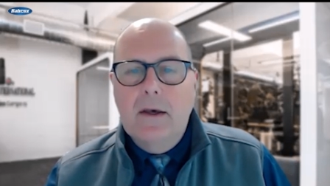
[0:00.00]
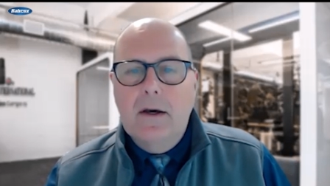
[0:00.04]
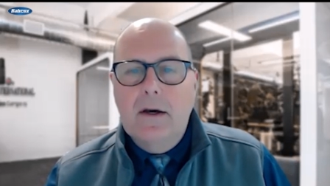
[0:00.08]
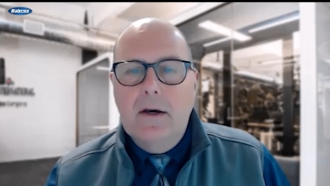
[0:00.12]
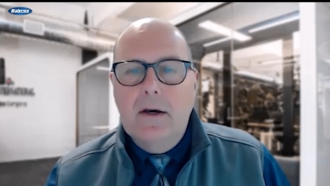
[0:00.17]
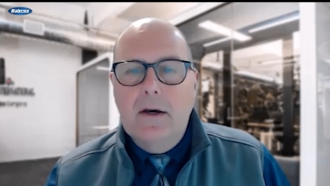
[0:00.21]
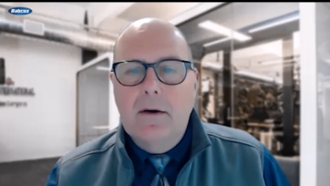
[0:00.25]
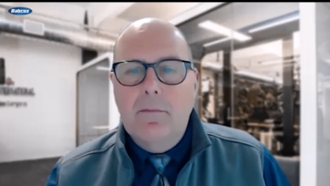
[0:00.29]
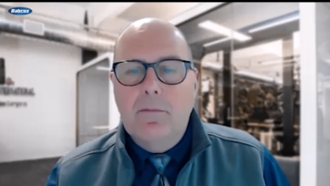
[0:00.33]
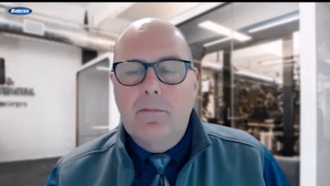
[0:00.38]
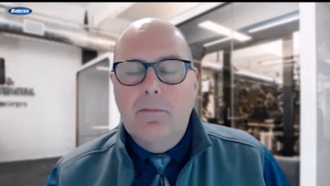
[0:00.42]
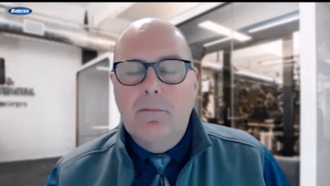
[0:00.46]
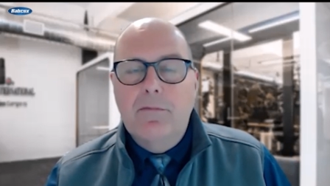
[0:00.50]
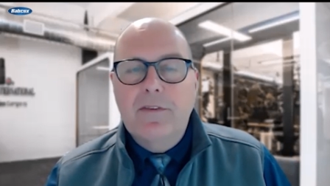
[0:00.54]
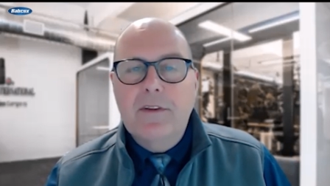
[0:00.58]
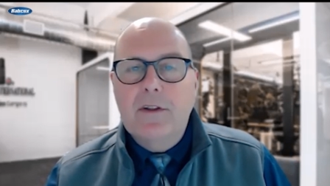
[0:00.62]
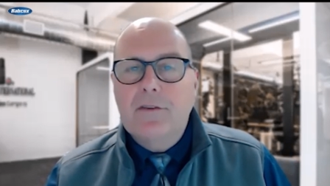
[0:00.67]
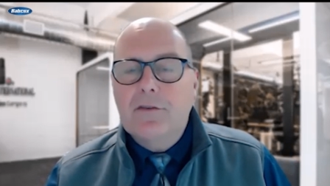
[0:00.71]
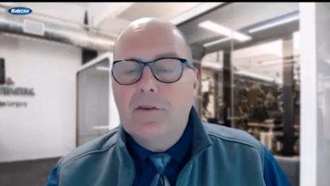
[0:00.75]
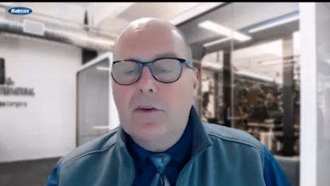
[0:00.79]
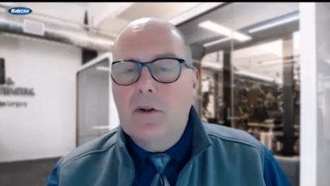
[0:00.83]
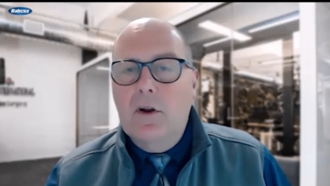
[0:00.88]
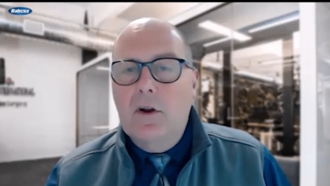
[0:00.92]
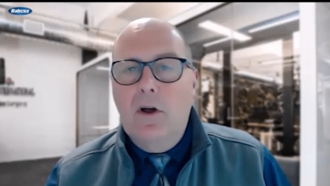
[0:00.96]
Um,
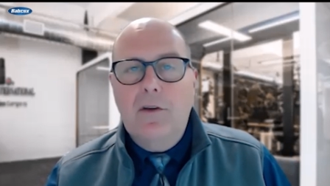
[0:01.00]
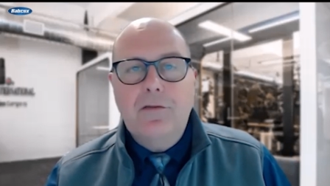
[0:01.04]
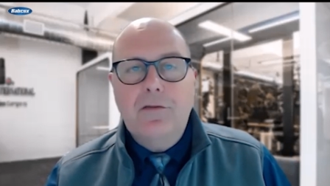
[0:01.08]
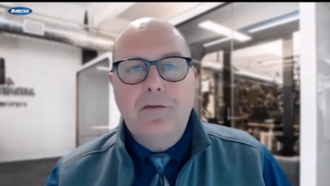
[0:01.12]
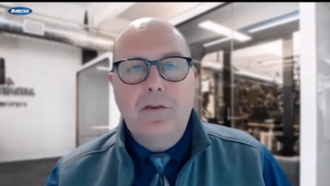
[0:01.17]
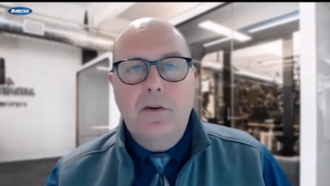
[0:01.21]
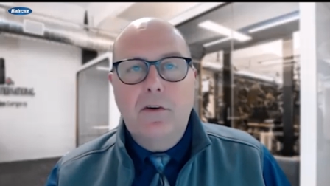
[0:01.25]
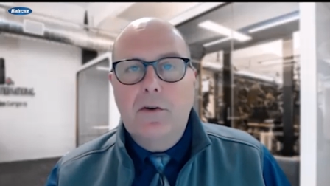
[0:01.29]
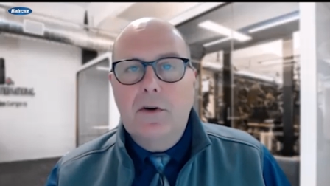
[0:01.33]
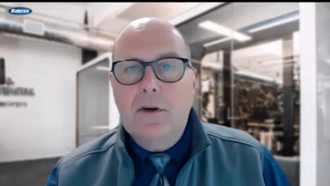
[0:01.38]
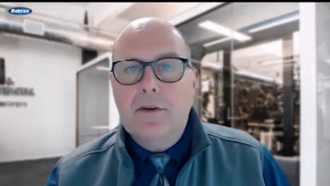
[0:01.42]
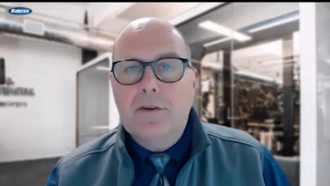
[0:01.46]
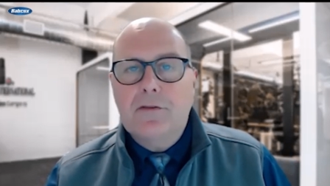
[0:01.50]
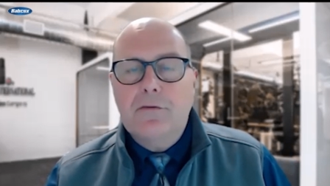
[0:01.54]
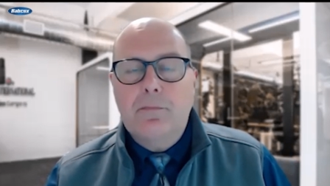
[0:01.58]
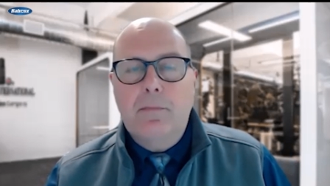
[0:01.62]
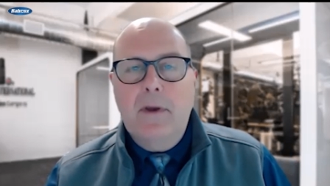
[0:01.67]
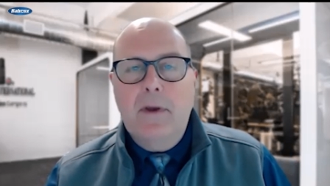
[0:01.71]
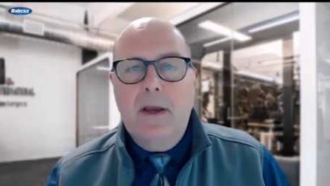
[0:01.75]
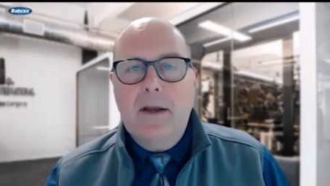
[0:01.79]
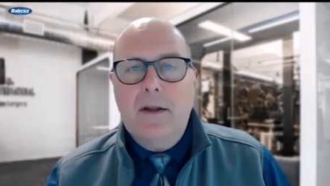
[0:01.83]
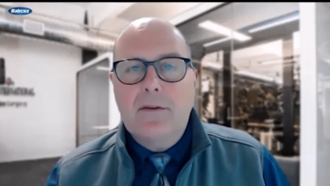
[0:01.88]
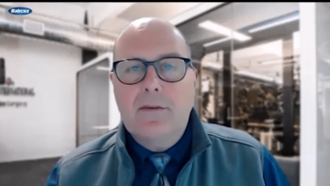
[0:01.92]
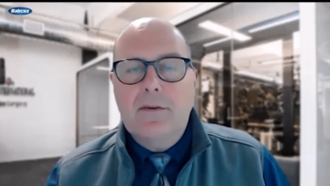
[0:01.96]
fleets can also
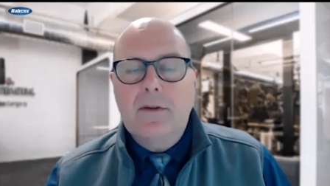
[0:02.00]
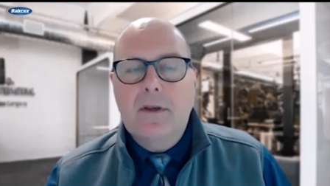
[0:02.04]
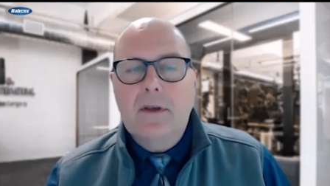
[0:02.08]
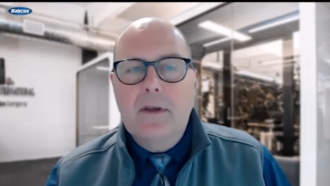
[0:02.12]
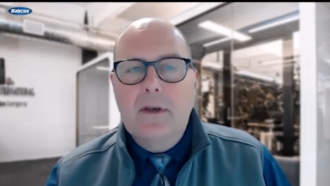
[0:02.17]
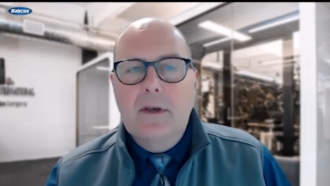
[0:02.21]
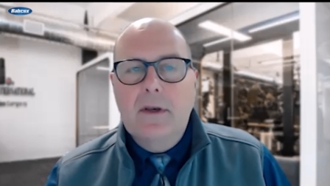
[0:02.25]
expect